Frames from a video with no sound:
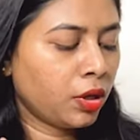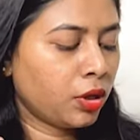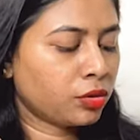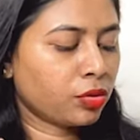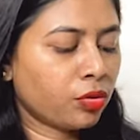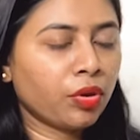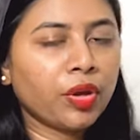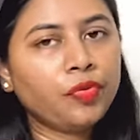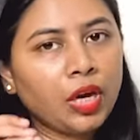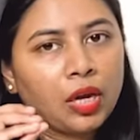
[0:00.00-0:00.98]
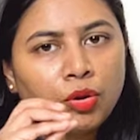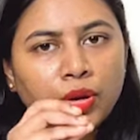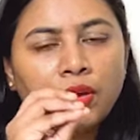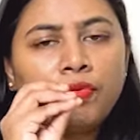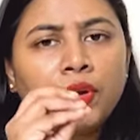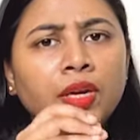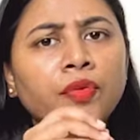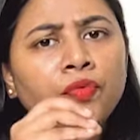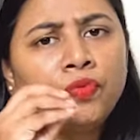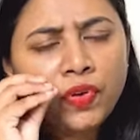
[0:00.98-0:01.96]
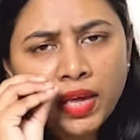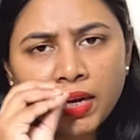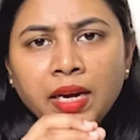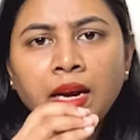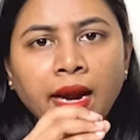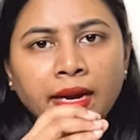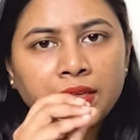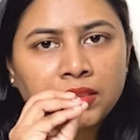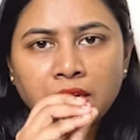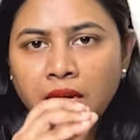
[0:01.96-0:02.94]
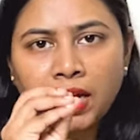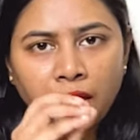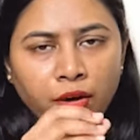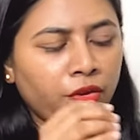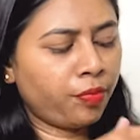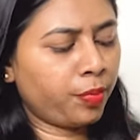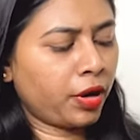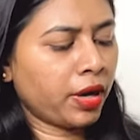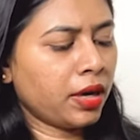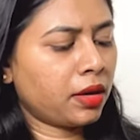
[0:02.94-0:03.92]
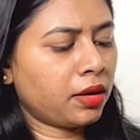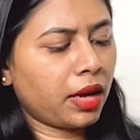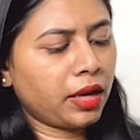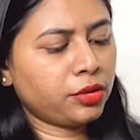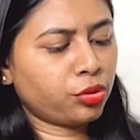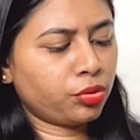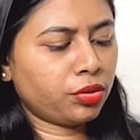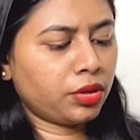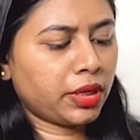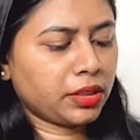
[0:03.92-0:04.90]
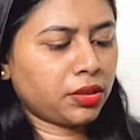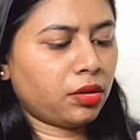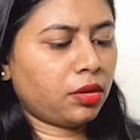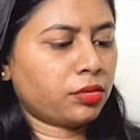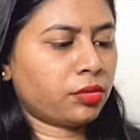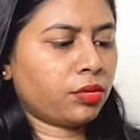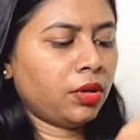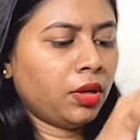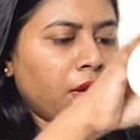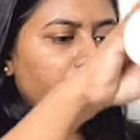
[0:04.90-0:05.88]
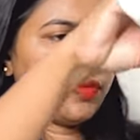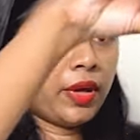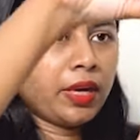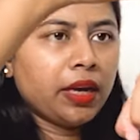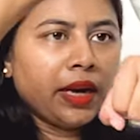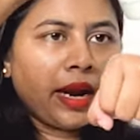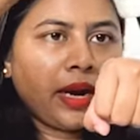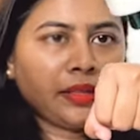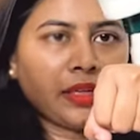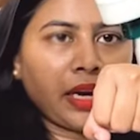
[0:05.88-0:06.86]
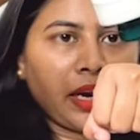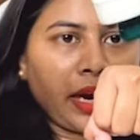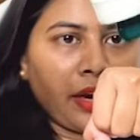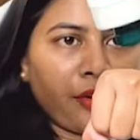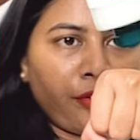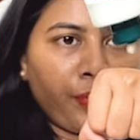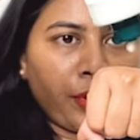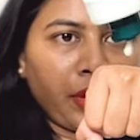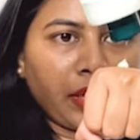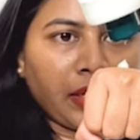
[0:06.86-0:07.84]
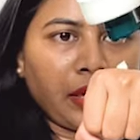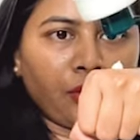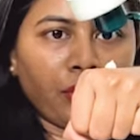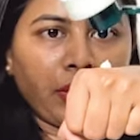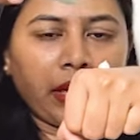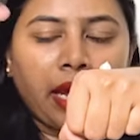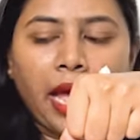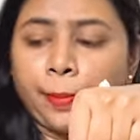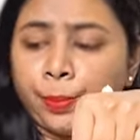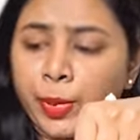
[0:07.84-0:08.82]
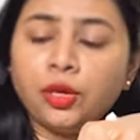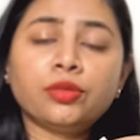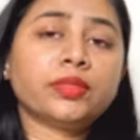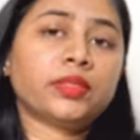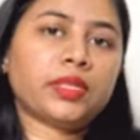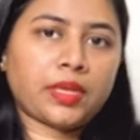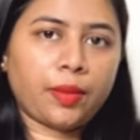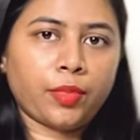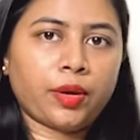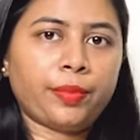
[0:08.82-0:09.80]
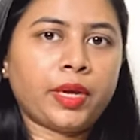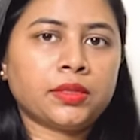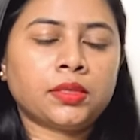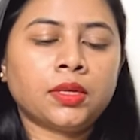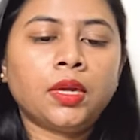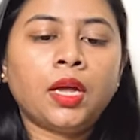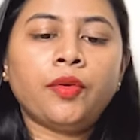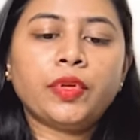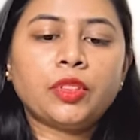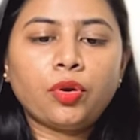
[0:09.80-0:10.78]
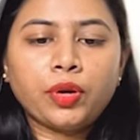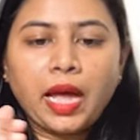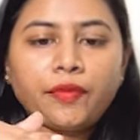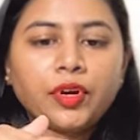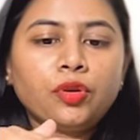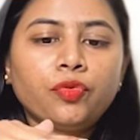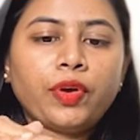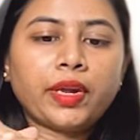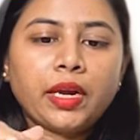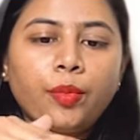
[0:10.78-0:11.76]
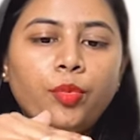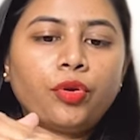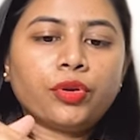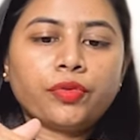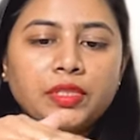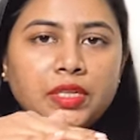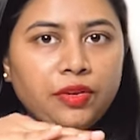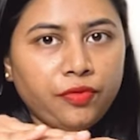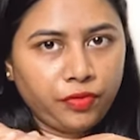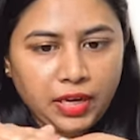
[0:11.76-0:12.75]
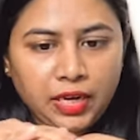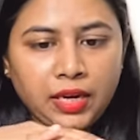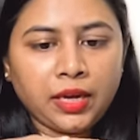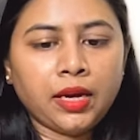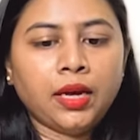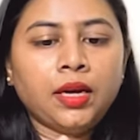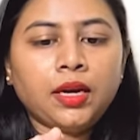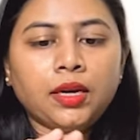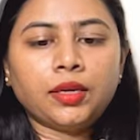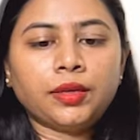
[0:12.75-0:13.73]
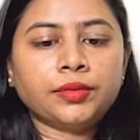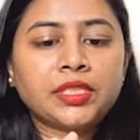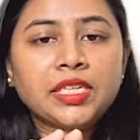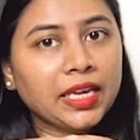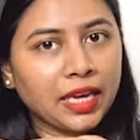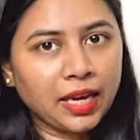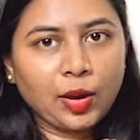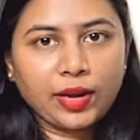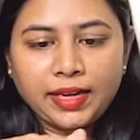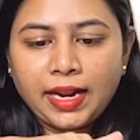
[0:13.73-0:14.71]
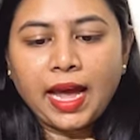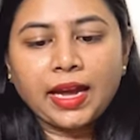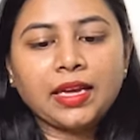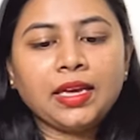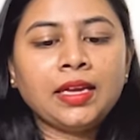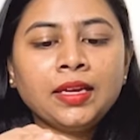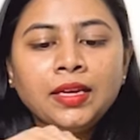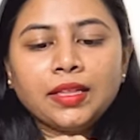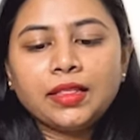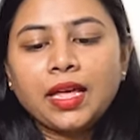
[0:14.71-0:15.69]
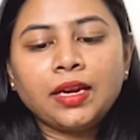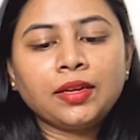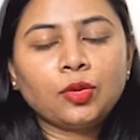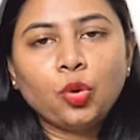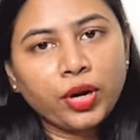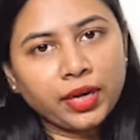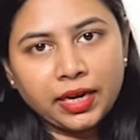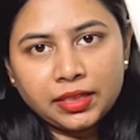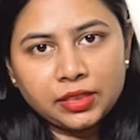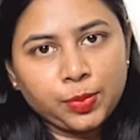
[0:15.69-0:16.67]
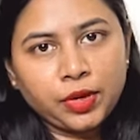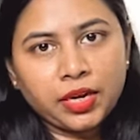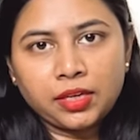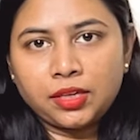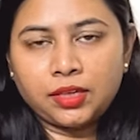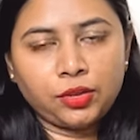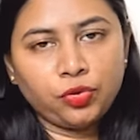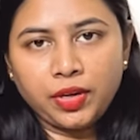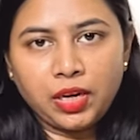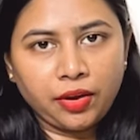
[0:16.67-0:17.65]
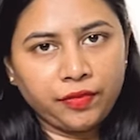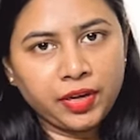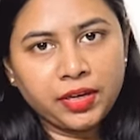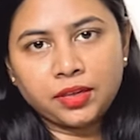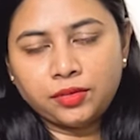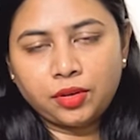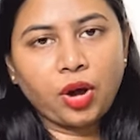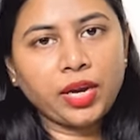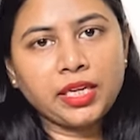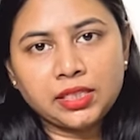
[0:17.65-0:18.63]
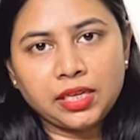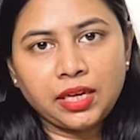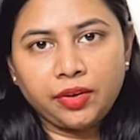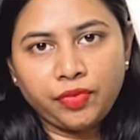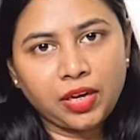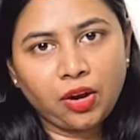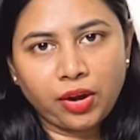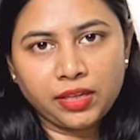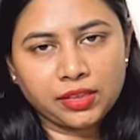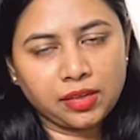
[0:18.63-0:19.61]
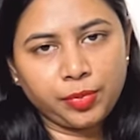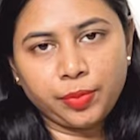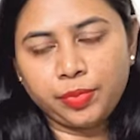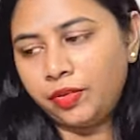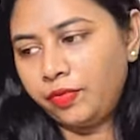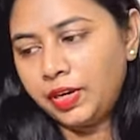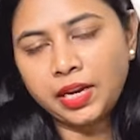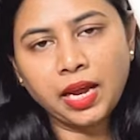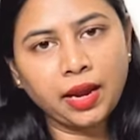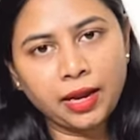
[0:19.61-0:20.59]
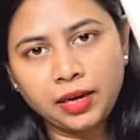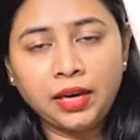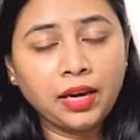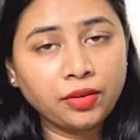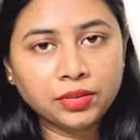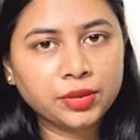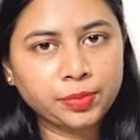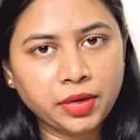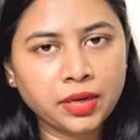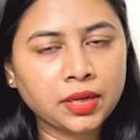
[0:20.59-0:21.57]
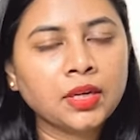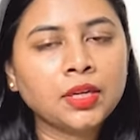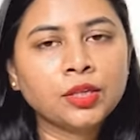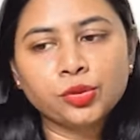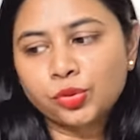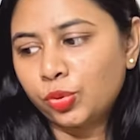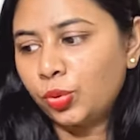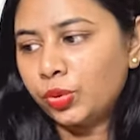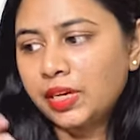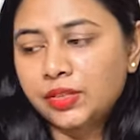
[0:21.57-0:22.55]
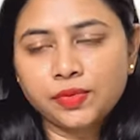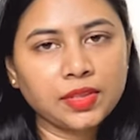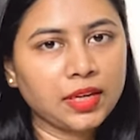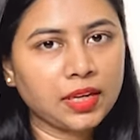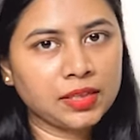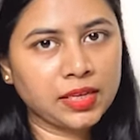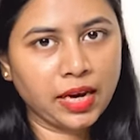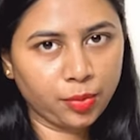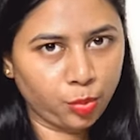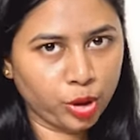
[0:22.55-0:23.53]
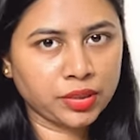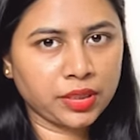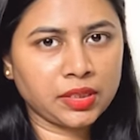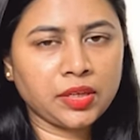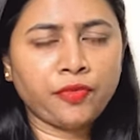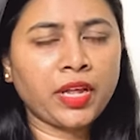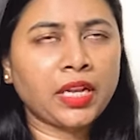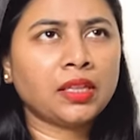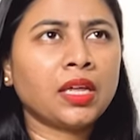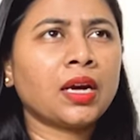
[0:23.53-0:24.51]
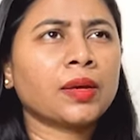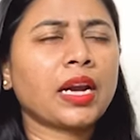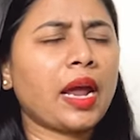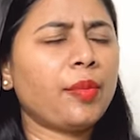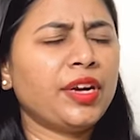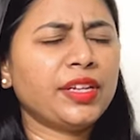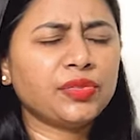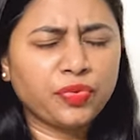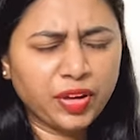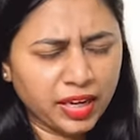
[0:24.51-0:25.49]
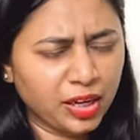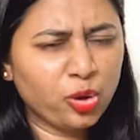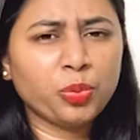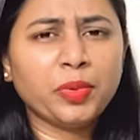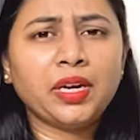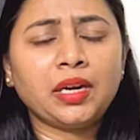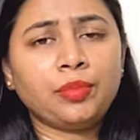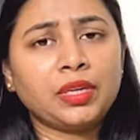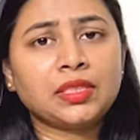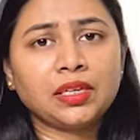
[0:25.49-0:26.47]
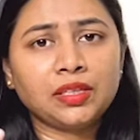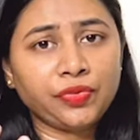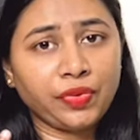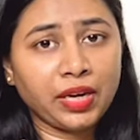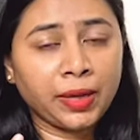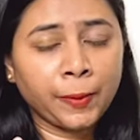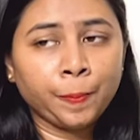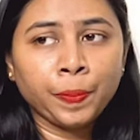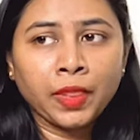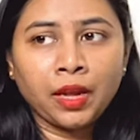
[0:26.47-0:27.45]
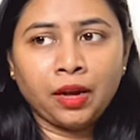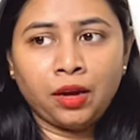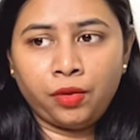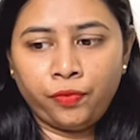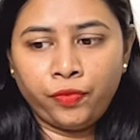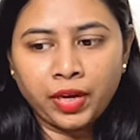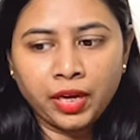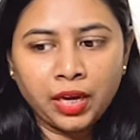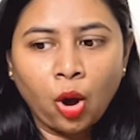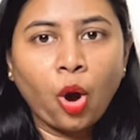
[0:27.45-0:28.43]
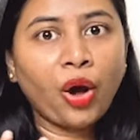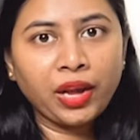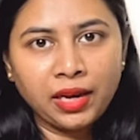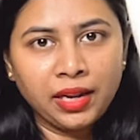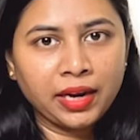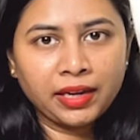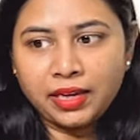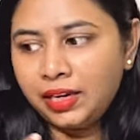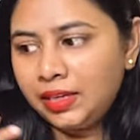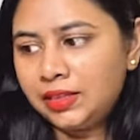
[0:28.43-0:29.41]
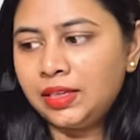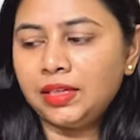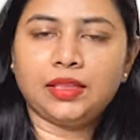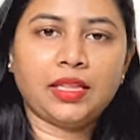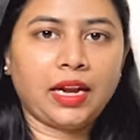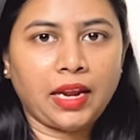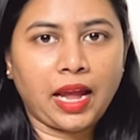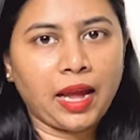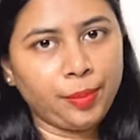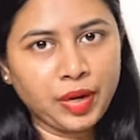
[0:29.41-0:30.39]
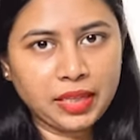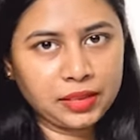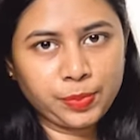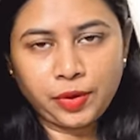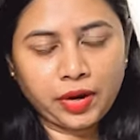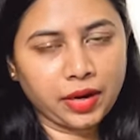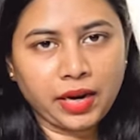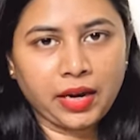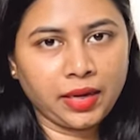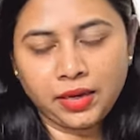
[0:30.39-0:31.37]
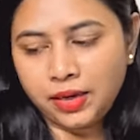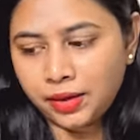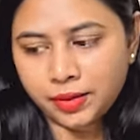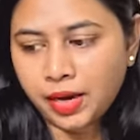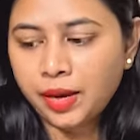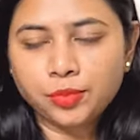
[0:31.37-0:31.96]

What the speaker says: So if you are looking for a very light gel kind of product, I'll show you the texture also. Very light gel kind of product that you can happily in the summer months without having to worry about your skin feeling sticky or tacky, then go and get this product. You will love it. Oily skin and very oily skin people will love this product. So that's with the second moisturizer. When the climate is very humid and my skin is feeling very oily and greasy, then I apply this product and I'm